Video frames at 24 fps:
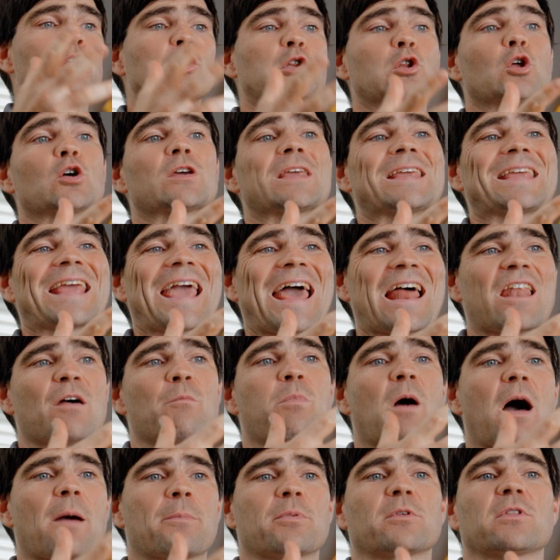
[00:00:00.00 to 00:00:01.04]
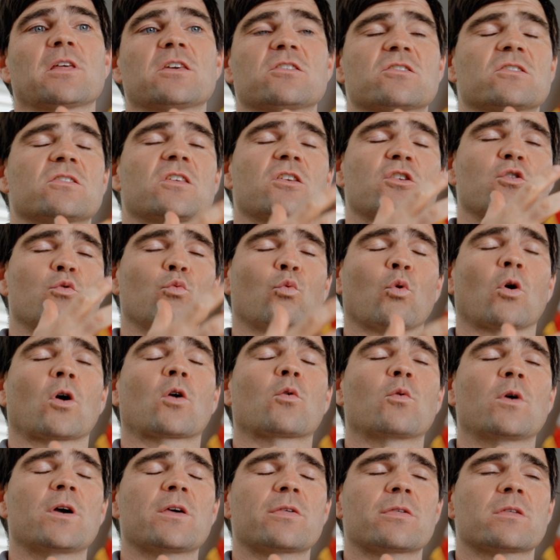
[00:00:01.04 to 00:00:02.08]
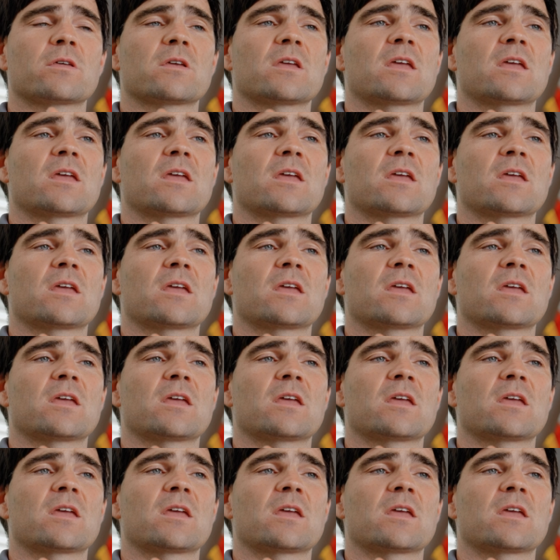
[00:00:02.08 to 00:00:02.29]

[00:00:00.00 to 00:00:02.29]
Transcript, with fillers: looking at a population that you work with